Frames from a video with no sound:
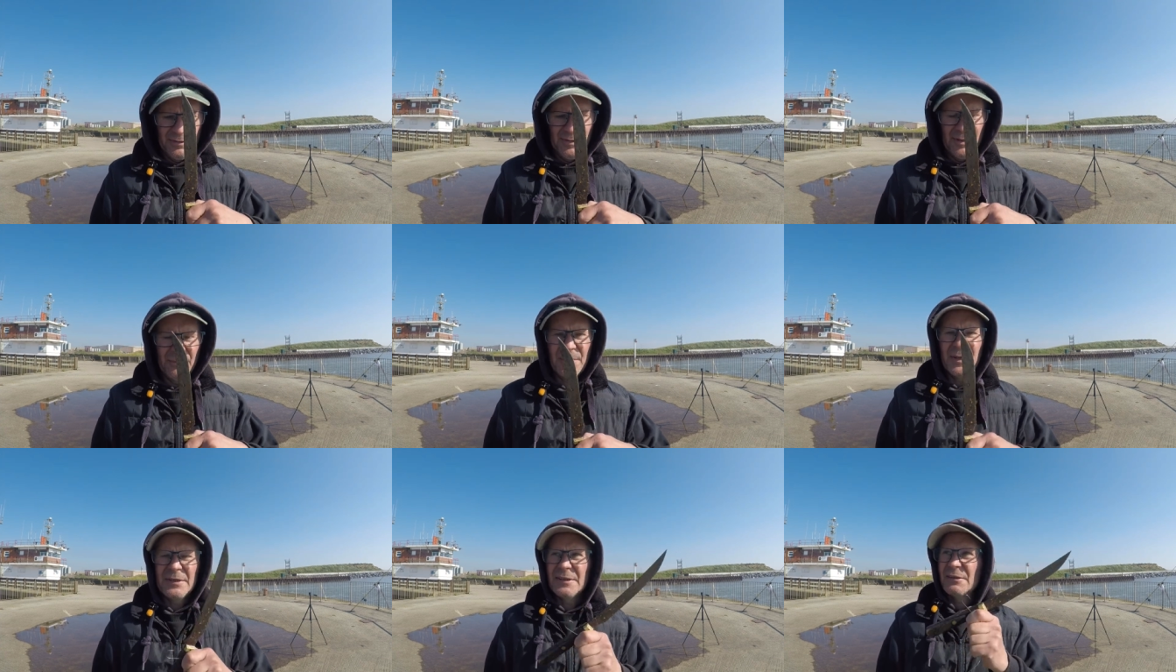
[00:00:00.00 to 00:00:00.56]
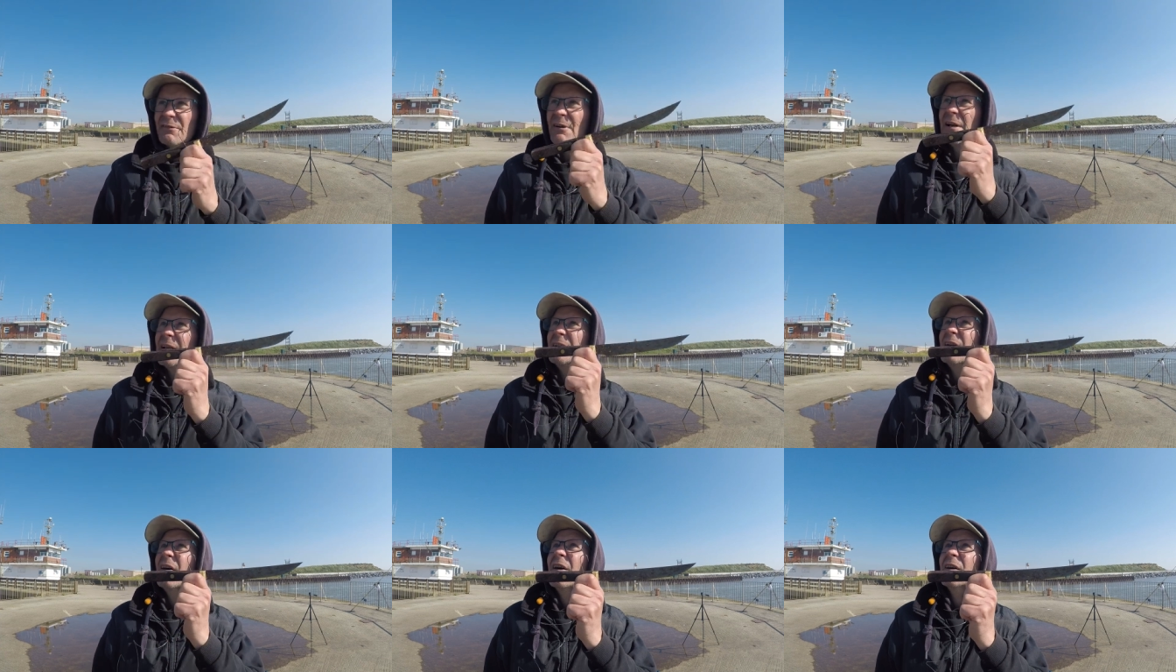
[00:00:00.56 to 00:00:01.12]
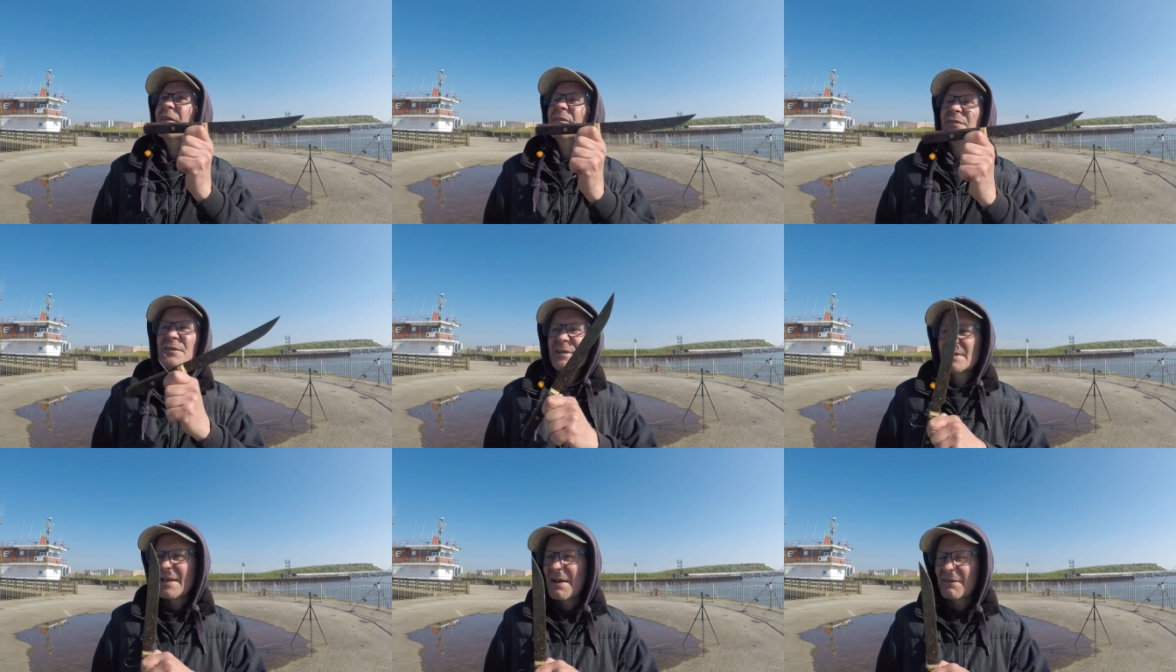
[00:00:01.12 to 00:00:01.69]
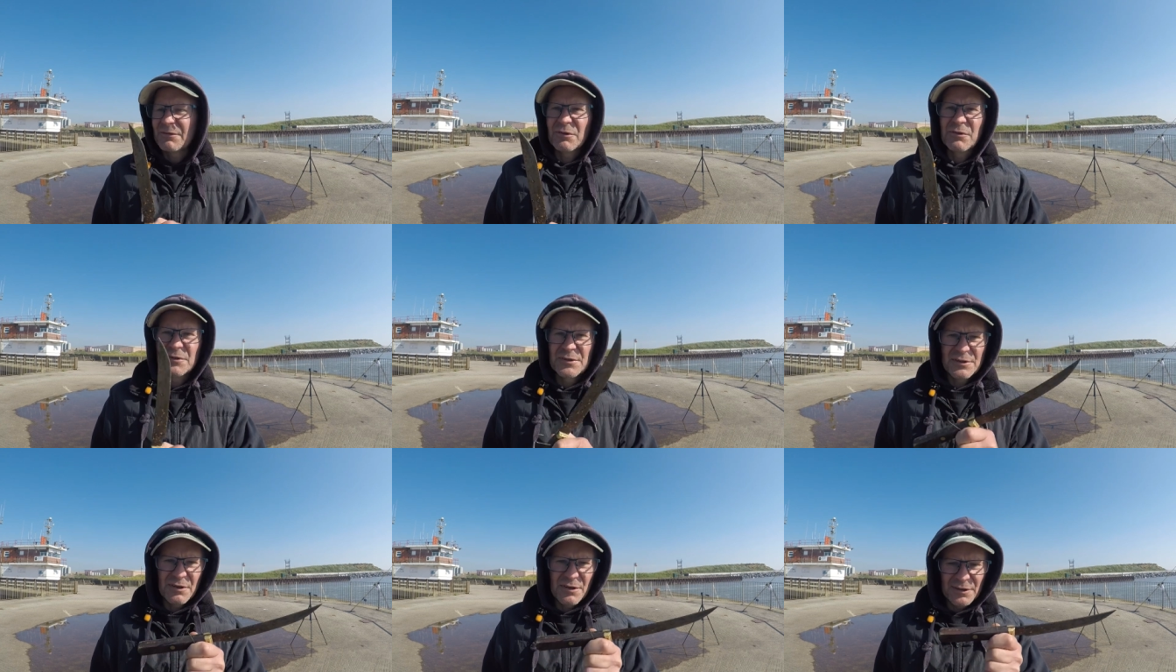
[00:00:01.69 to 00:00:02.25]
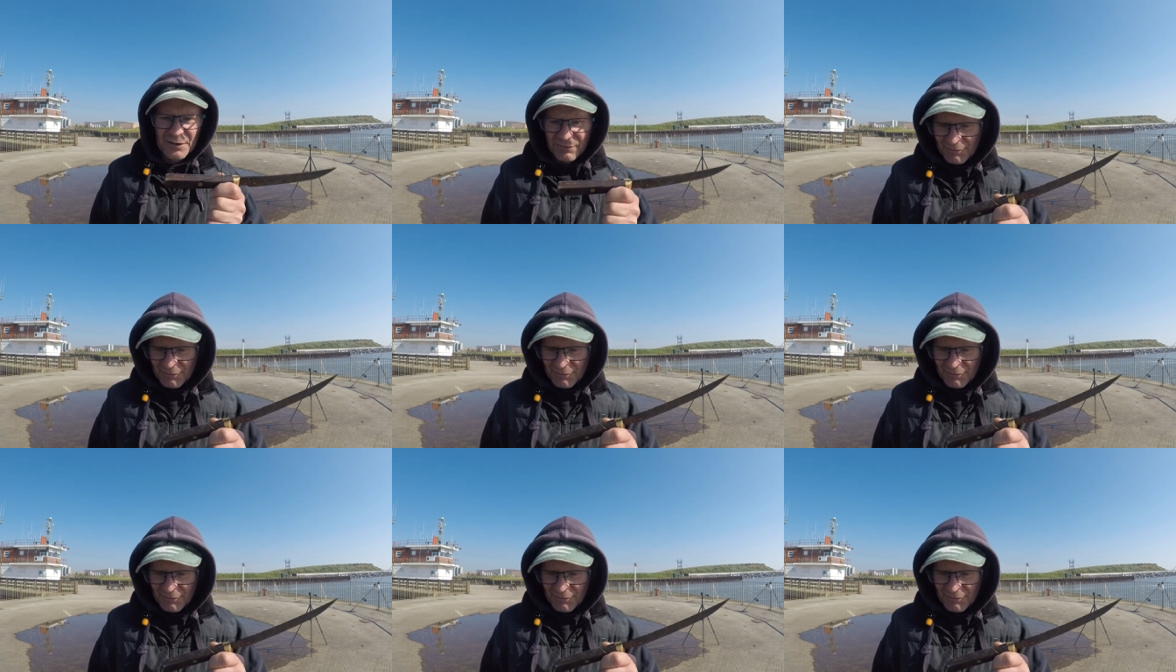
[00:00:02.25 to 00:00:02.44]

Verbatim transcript: A bloody great knife, just left on the side of the